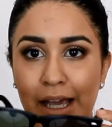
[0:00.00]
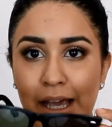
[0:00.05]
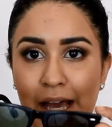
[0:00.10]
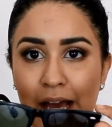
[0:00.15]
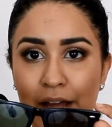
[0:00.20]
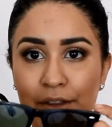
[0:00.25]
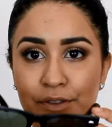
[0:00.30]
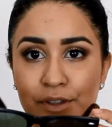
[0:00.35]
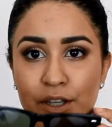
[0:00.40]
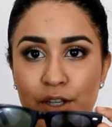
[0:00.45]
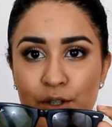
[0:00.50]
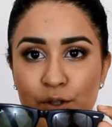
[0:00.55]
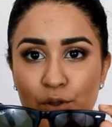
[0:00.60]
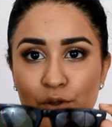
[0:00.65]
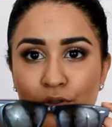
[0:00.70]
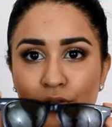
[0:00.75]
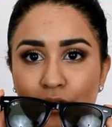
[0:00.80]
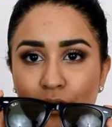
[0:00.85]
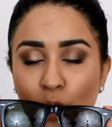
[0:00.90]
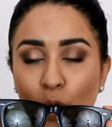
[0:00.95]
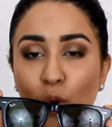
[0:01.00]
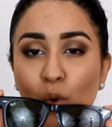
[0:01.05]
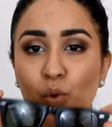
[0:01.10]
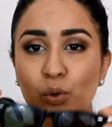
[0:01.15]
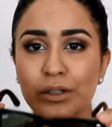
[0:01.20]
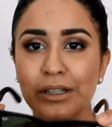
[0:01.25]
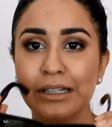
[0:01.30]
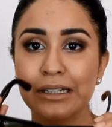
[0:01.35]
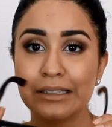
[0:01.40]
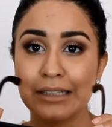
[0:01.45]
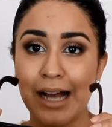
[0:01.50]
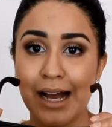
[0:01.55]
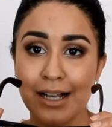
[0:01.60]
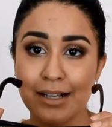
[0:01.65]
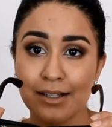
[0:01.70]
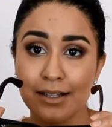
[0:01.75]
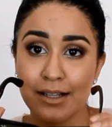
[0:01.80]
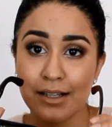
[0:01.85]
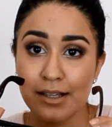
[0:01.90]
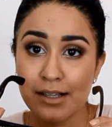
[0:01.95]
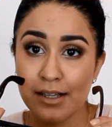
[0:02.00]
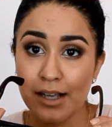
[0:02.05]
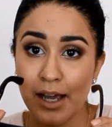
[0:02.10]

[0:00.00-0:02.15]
And these are the only glasses